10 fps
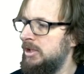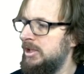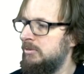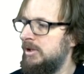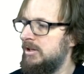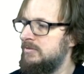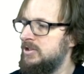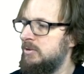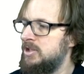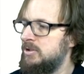here we are
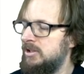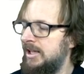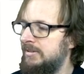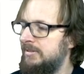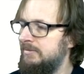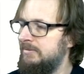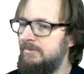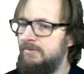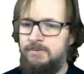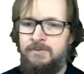0010.
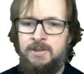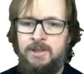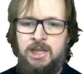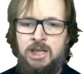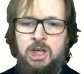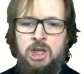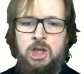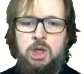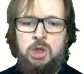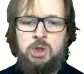
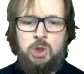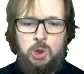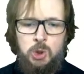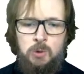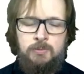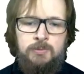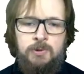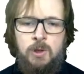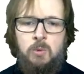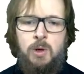So
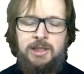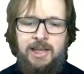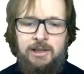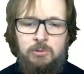what